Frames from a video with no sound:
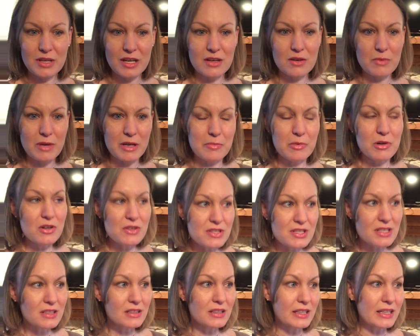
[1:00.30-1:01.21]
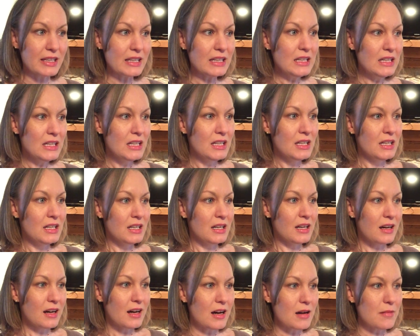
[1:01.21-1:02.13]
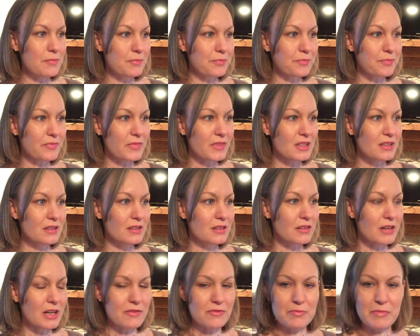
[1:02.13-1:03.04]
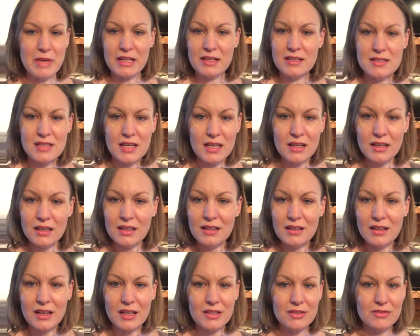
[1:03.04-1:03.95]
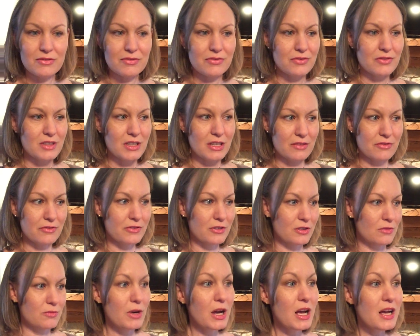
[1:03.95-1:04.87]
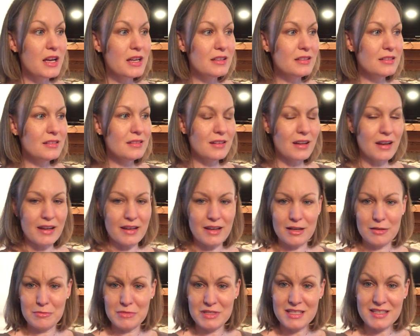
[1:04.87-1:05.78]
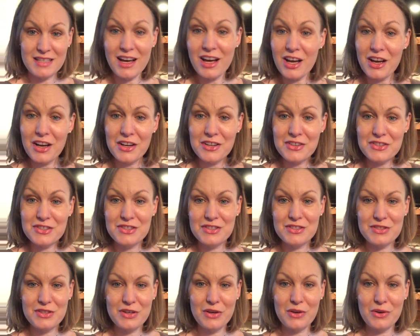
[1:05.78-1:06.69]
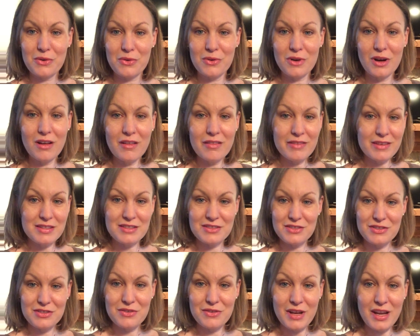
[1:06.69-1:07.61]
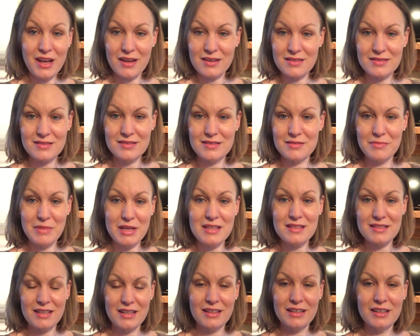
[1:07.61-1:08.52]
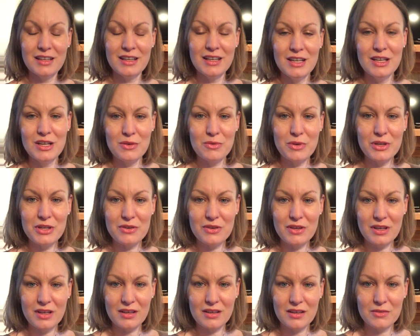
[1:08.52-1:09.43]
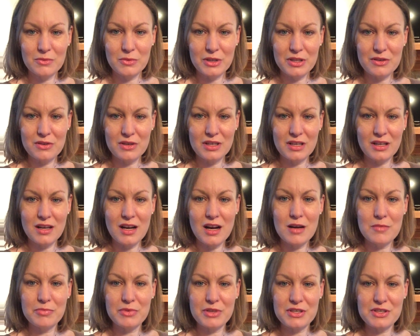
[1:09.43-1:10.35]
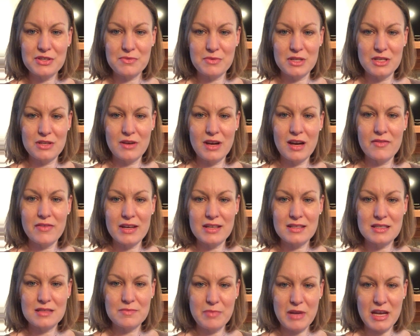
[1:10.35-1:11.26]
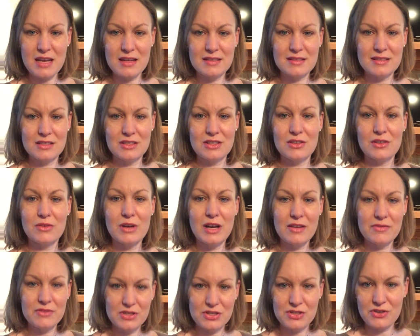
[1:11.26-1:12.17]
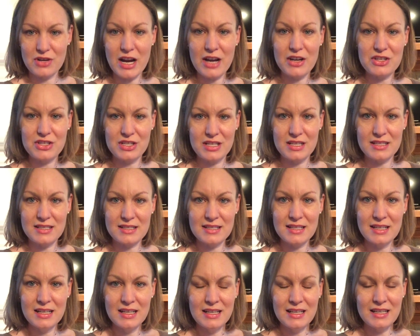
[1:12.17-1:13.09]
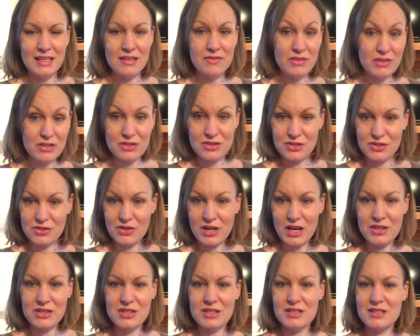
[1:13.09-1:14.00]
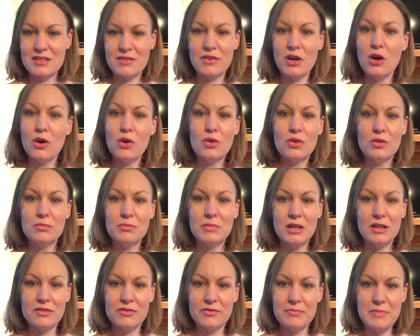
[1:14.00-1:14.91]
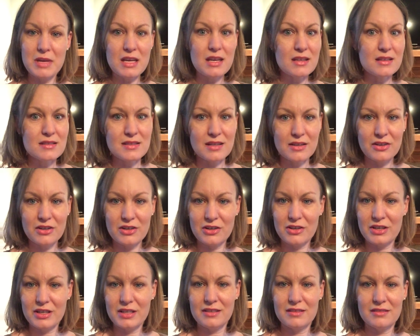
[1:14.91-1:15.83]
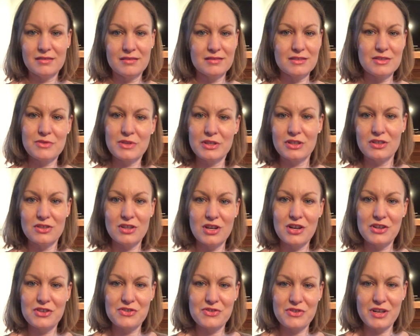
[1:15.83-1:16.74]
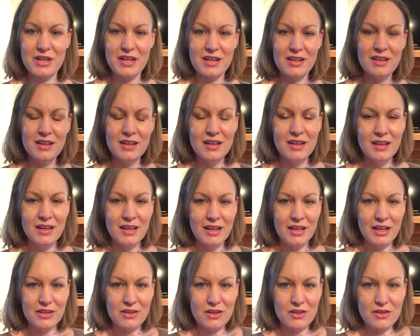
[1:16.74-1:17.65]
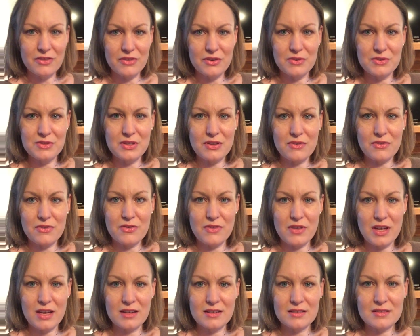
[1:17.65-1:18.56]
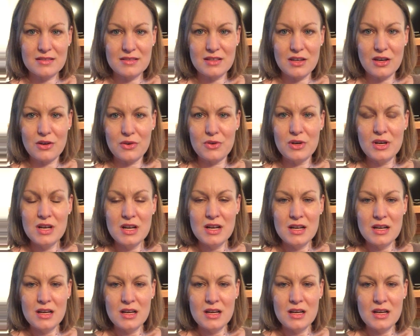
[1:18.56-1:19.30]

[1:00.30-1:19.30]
get away personally. You know, I've meditated, I've gone for a run, I got a massage. So all this in 2 days. It's amazing what you can accomplish when you have that space and you don't have distractions. Even the distractions of home, of making dinner and doing the laundry and all of those other things. So